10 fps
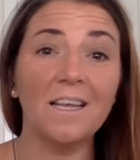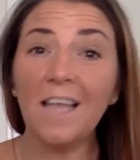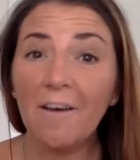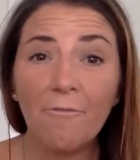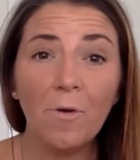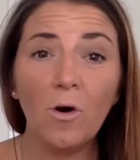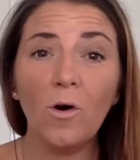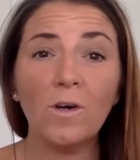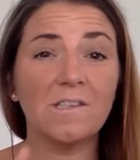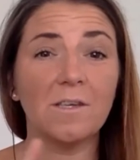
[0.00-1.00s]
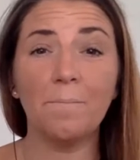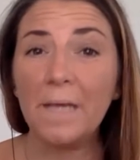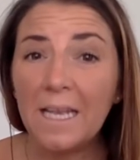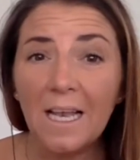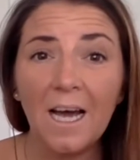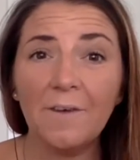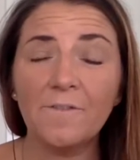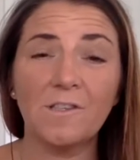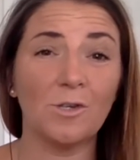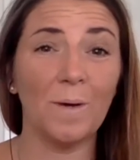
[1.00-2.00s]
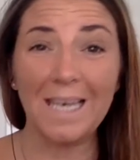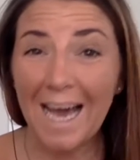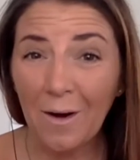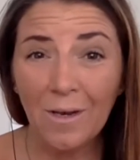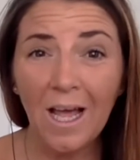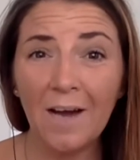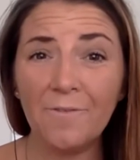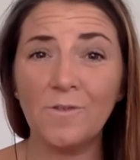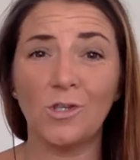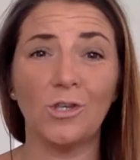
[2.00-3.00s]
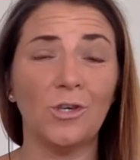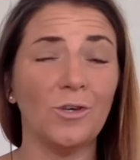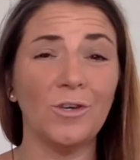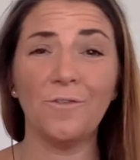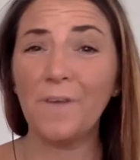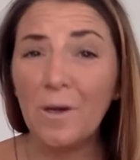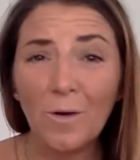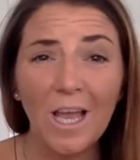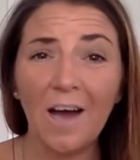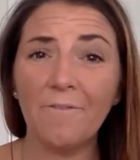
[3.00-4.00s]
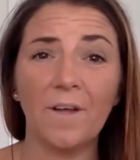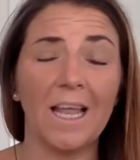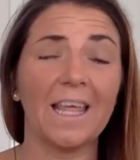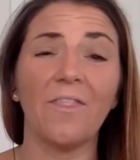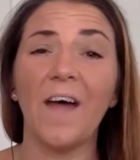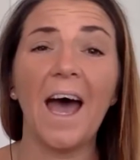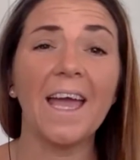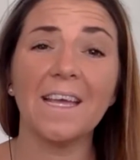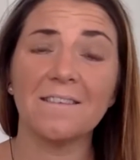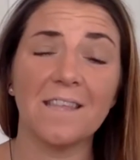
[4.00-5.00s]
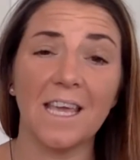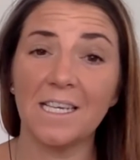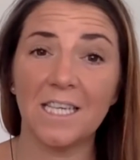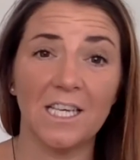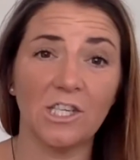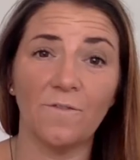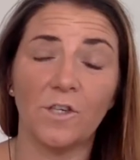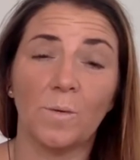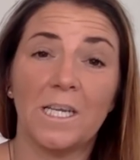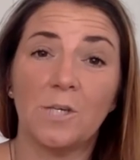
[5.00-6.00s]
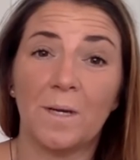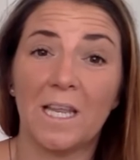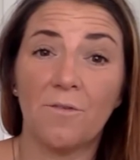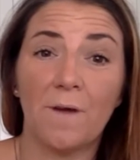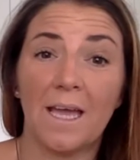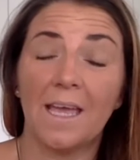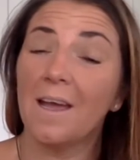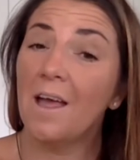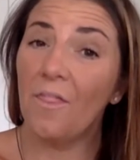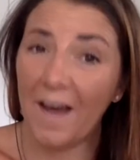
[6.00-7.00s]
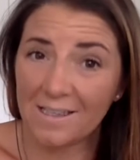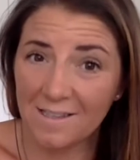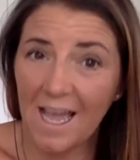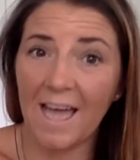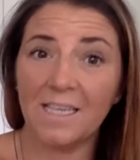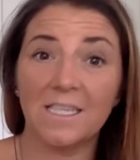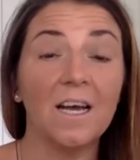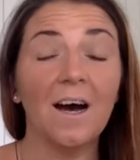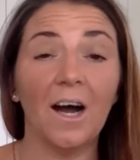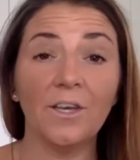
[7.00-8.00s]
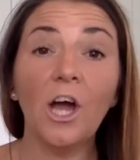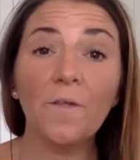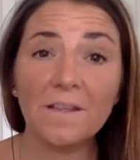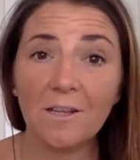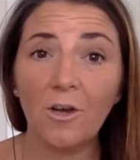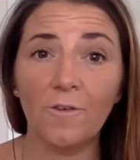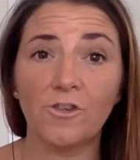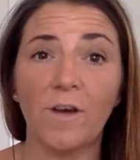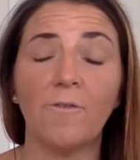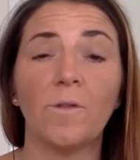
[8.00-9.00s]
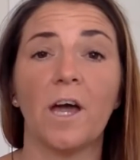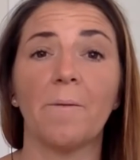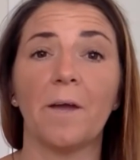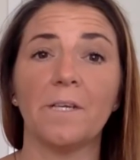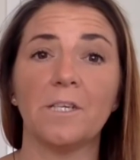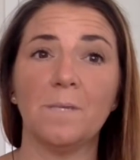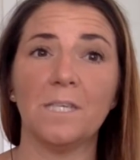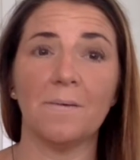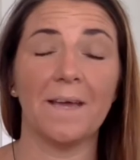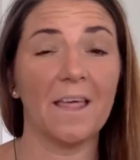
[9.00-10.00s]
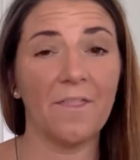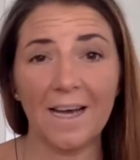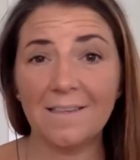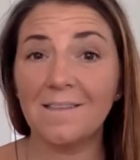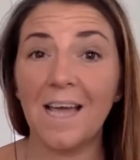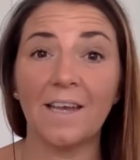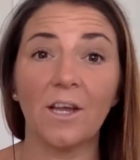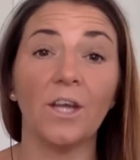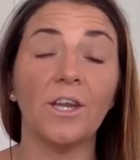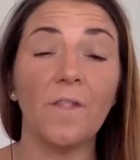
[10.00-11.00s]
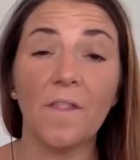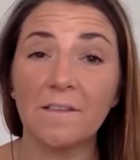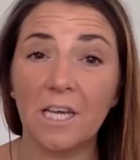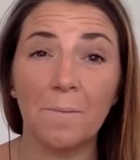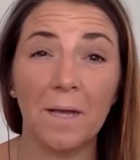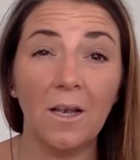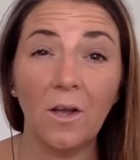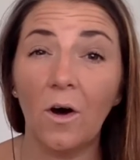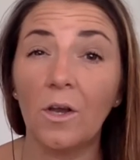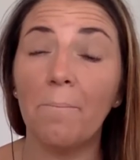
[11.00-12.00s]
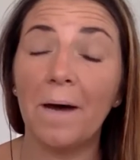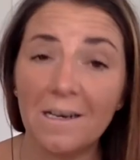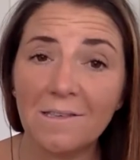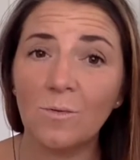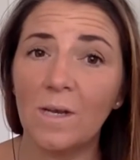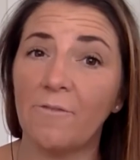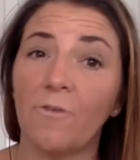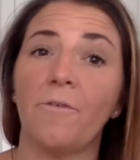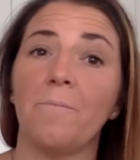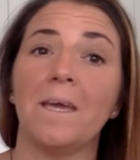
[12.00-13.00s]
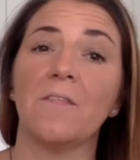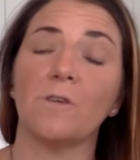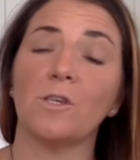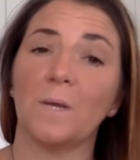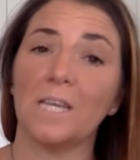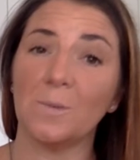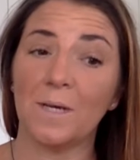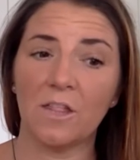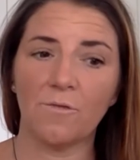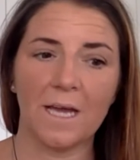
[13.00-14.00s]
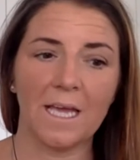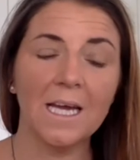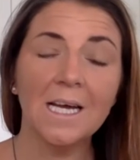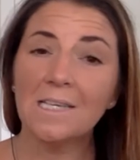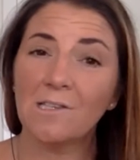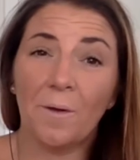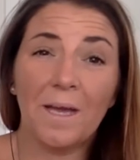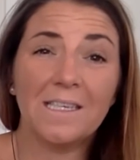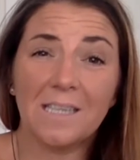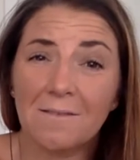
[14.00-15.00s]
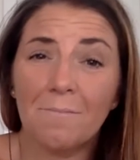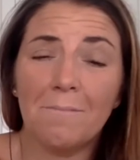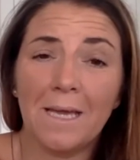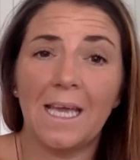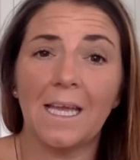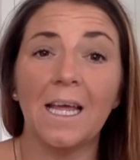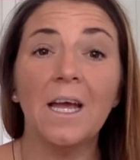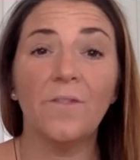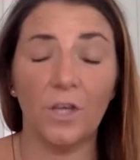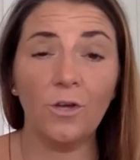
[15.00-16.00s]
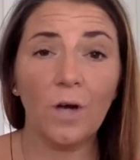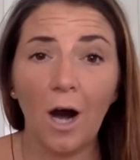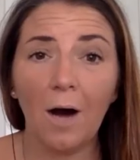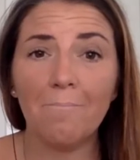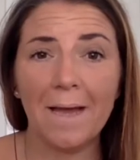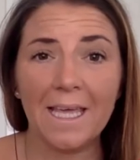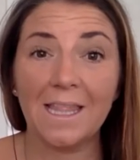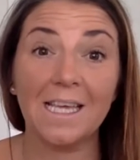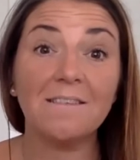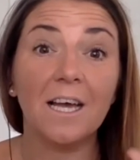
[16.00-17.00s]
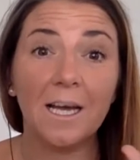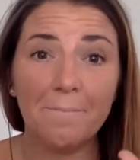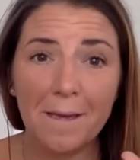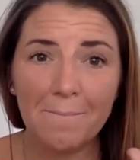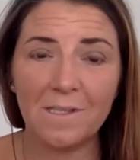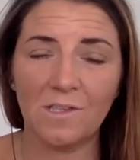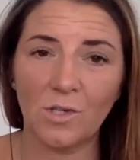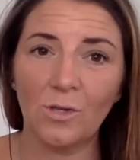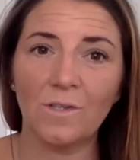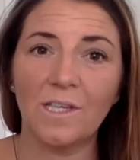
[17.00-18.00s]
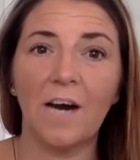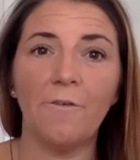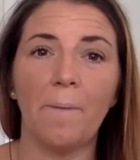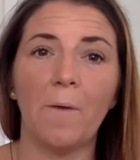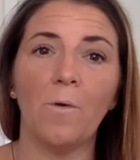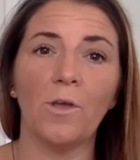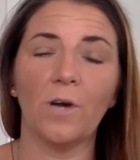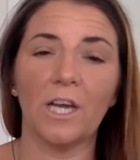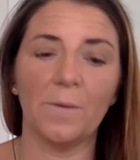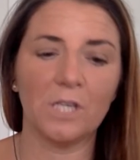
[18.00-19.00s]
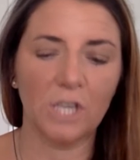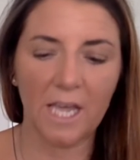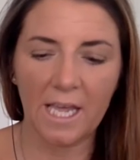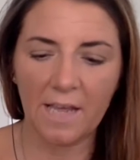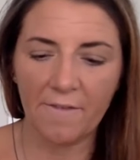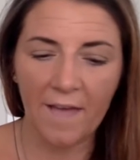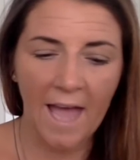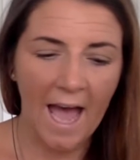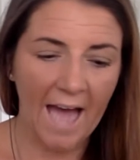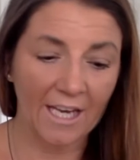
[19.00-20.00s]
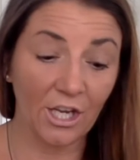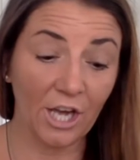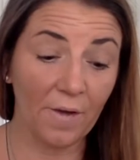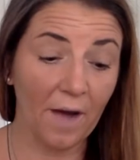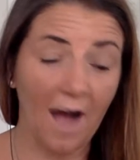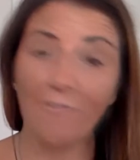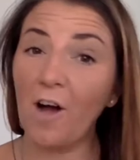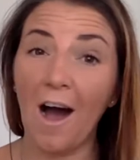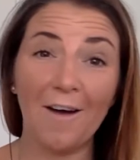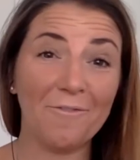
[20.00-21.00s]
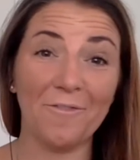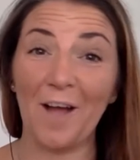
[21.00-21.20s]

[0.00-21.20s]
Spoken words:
To love more, to be loved, to allow love, to feel love. Like, that is the intention for 2023. That said, I know there's a lot of travel that I'm going to be doing. That said, I know that there's going to be a lot on a personal level for me through 2023. So it doesn't mean that you can't make these commitments to yourself about what you're going to achieve. And, you know, I've